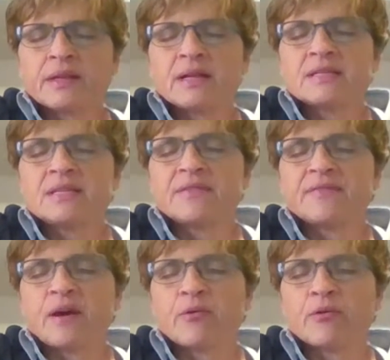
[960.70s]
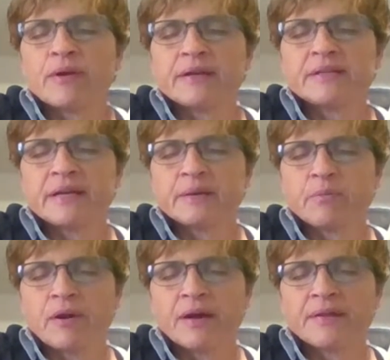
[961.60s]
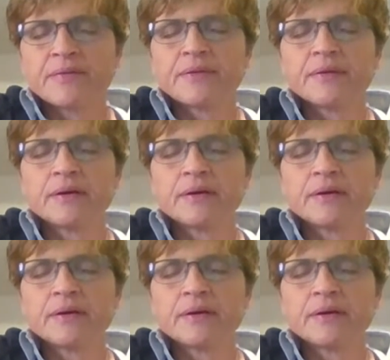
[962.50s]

Let's see if now we're ready to take a breath.